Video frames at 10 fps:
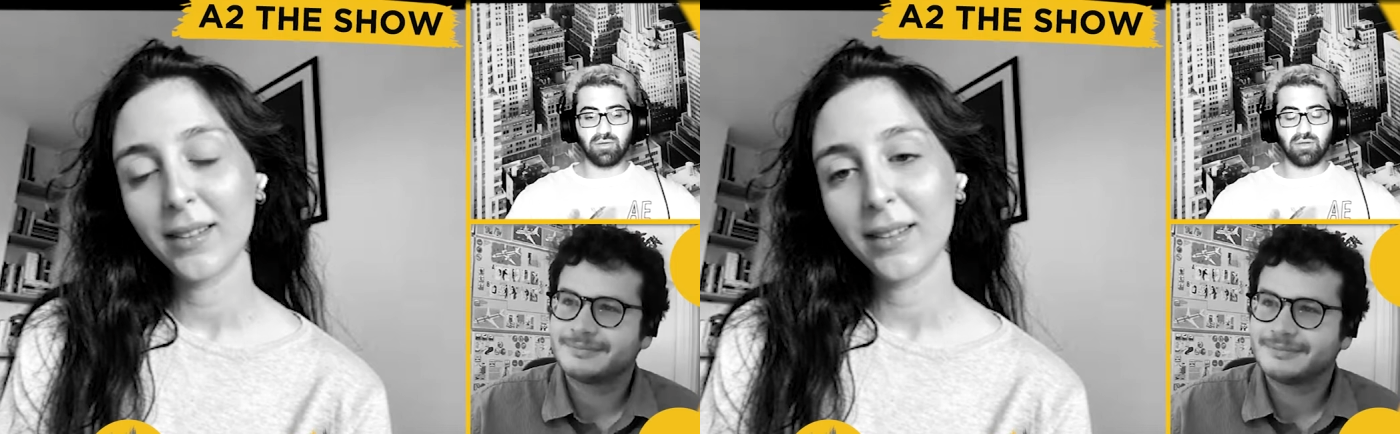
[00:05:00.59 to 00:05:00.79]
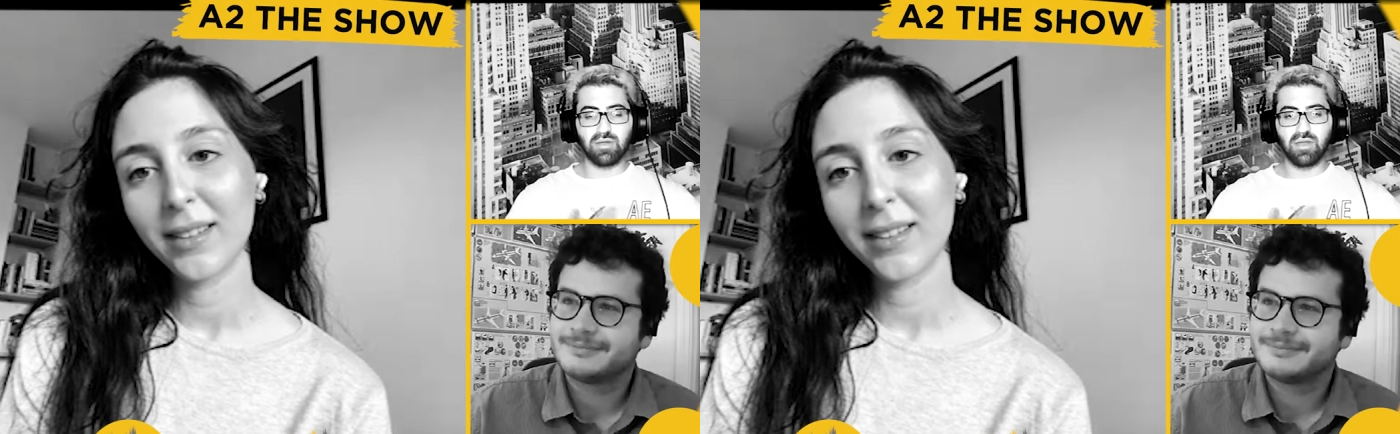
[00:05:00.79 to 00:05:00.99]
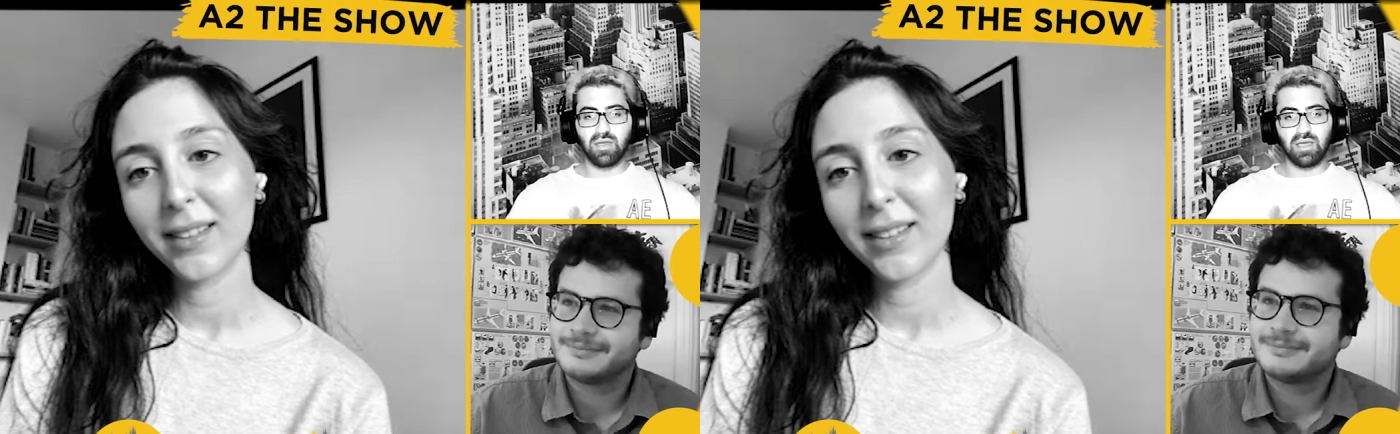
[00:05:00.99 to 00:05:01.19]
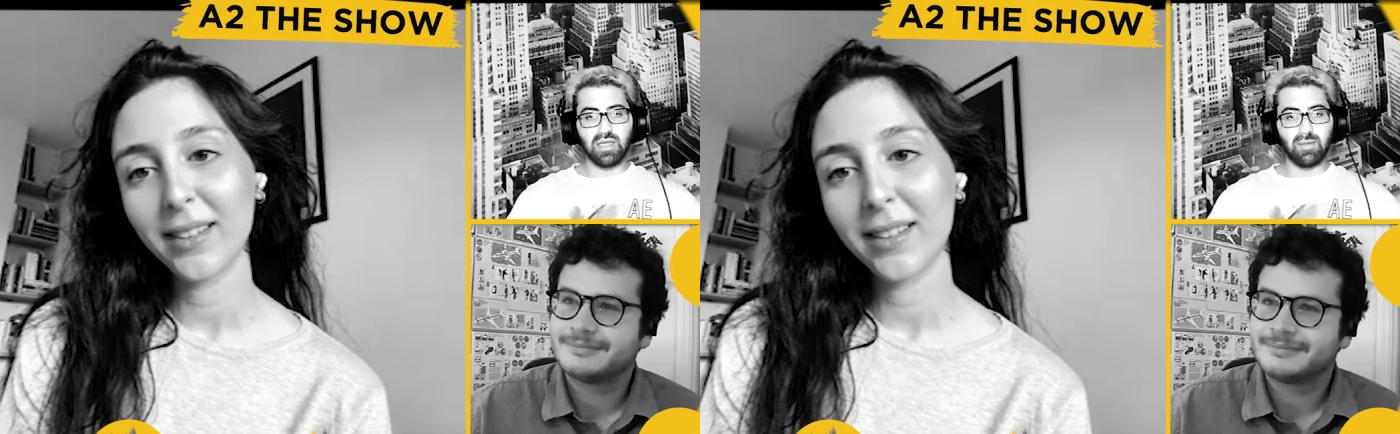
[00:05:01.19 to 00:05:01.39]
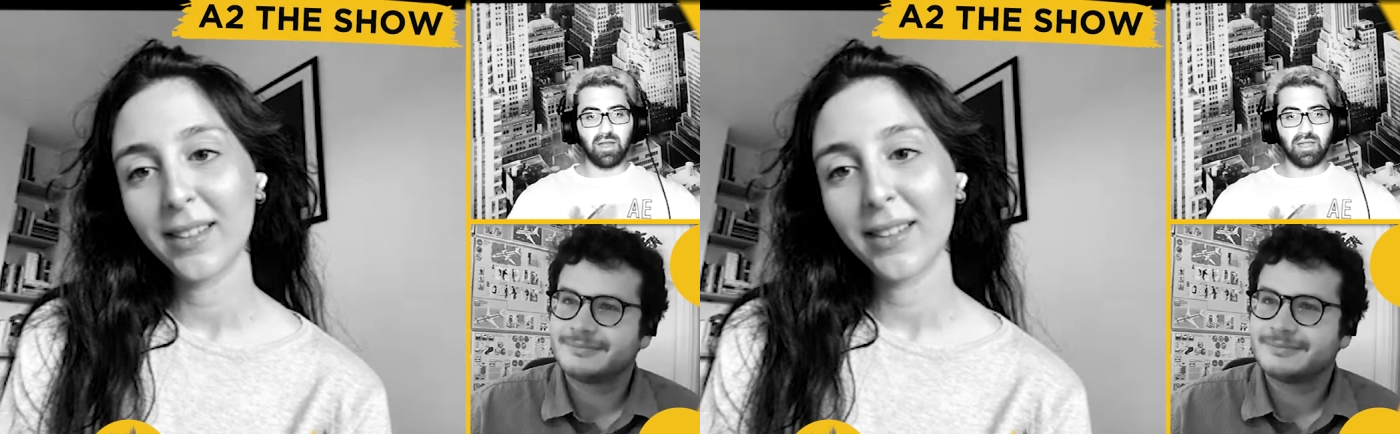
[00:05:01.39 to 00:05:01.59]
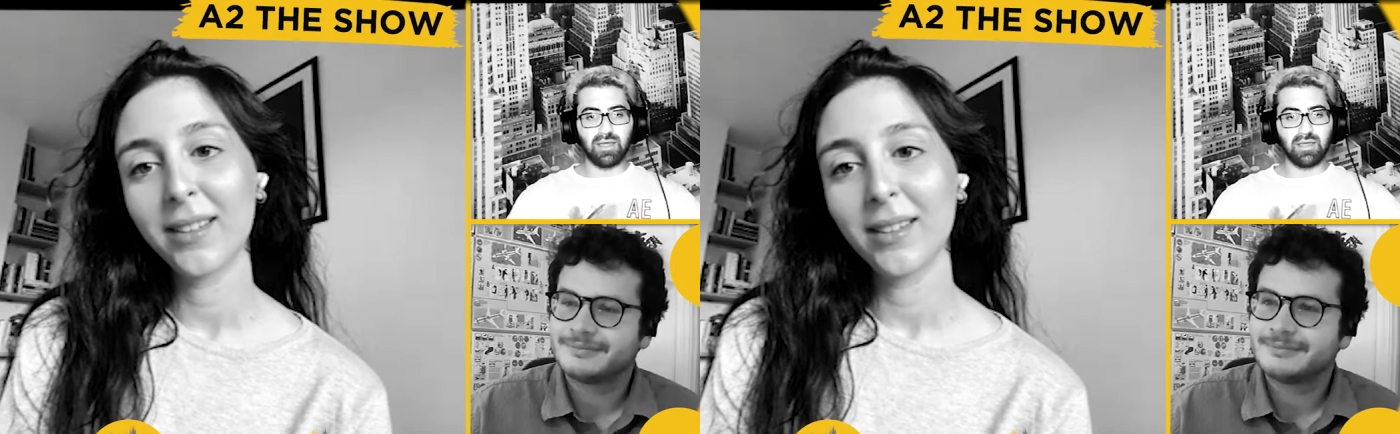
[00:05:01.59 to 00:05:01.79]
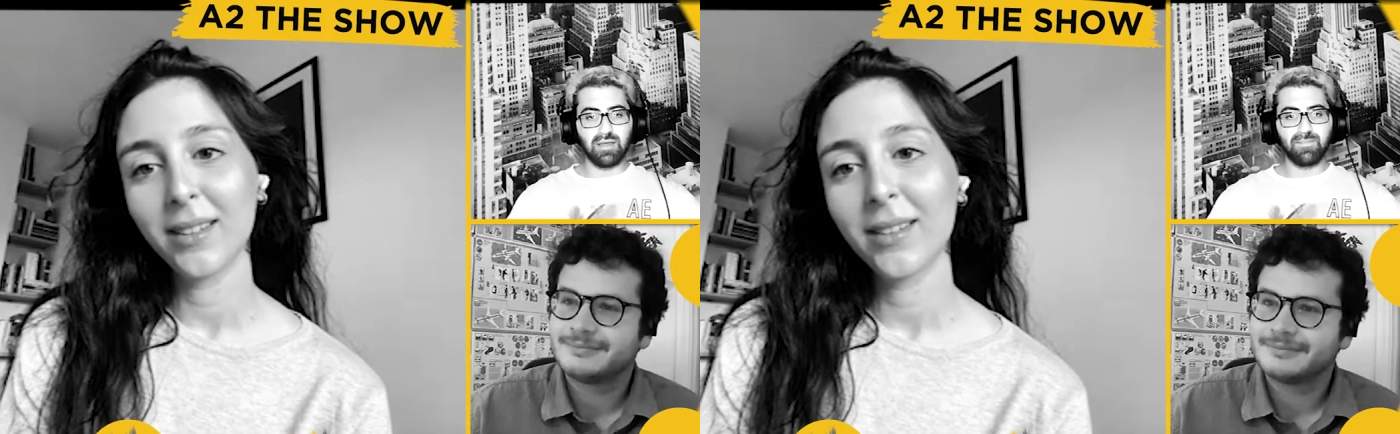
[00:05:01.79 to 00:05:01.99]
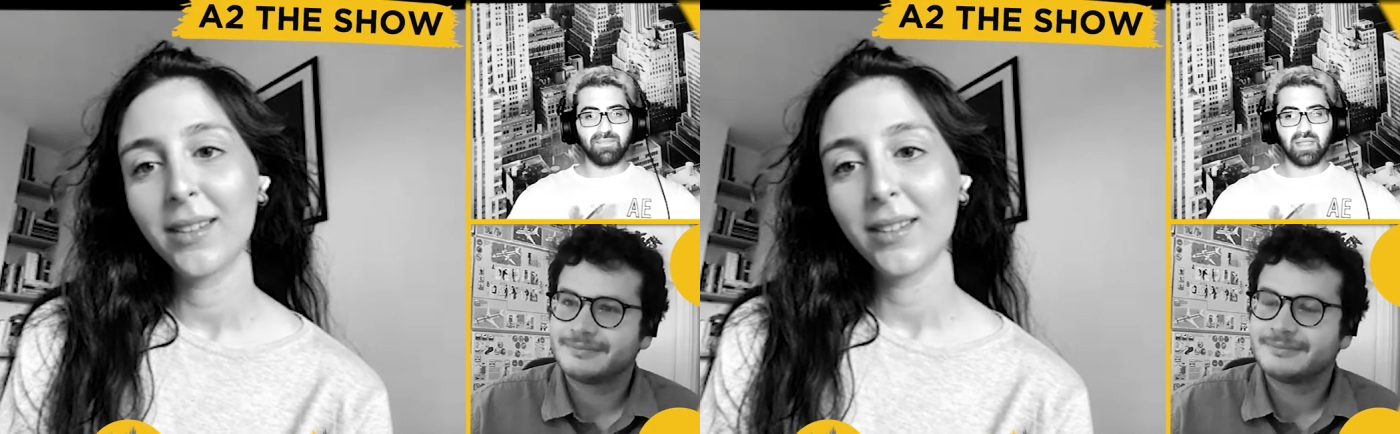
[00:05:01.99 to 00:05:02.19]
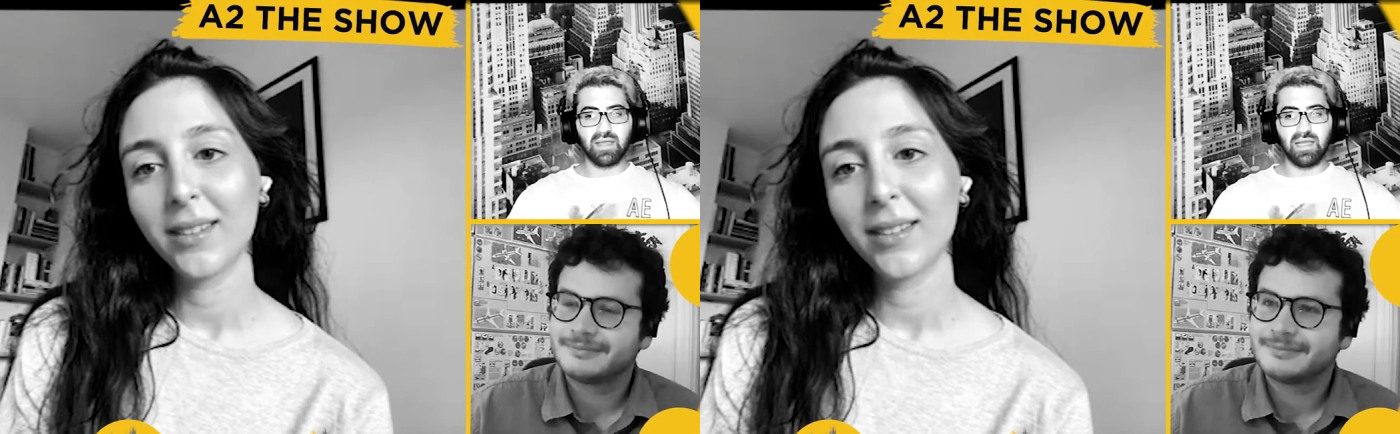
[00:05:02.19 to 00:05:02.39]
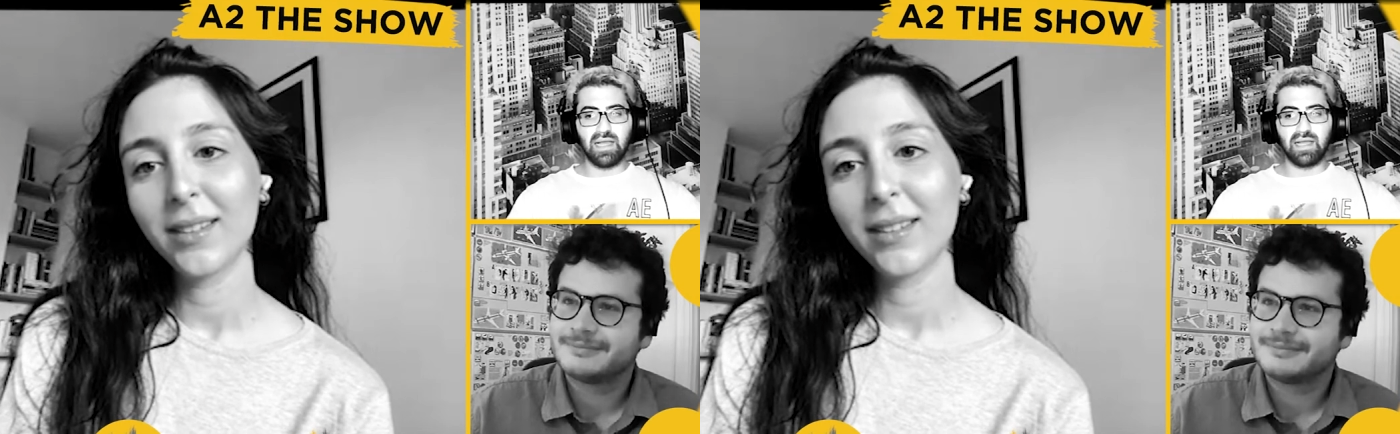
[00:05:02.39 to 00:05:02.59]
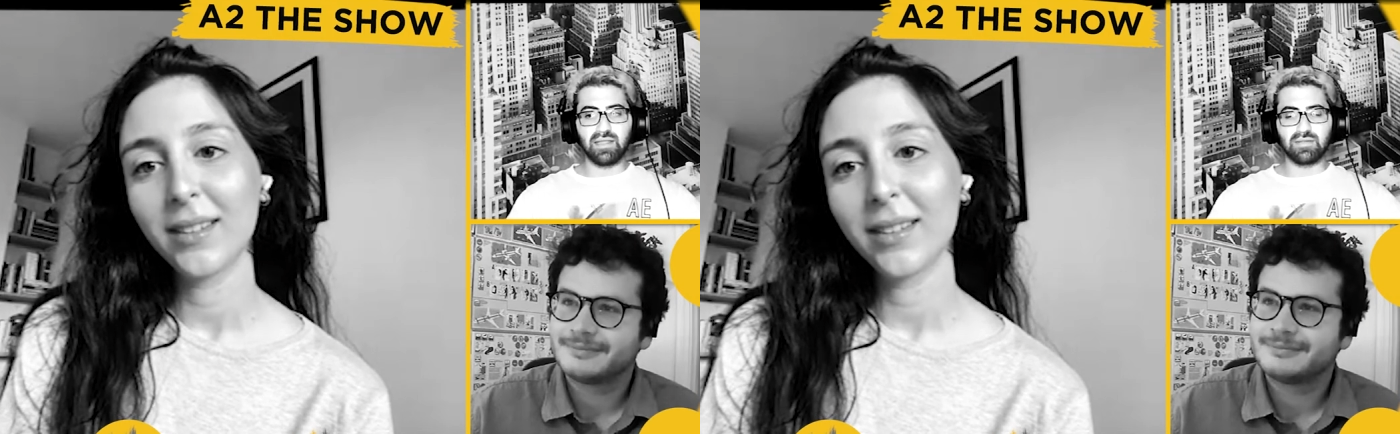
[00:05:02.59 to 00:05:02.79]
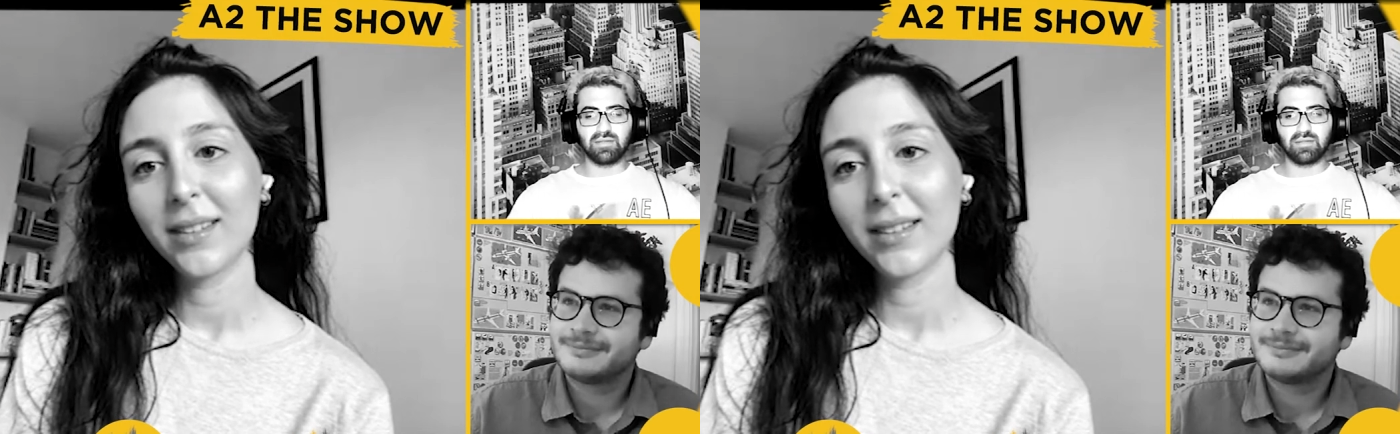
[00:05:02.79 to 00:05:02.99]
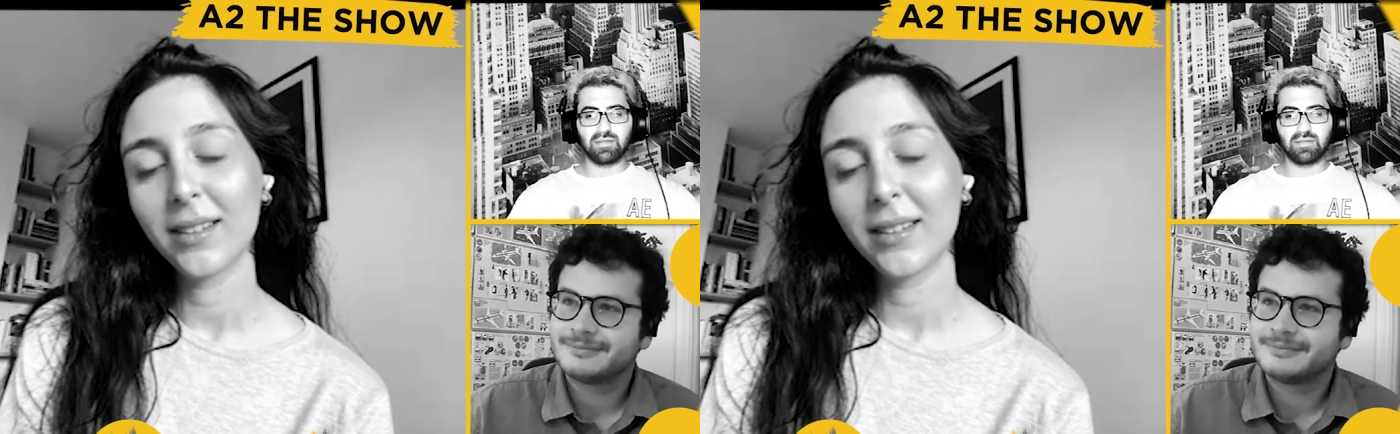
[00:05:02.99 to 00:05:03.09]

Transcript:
Speaker 1: or in a play and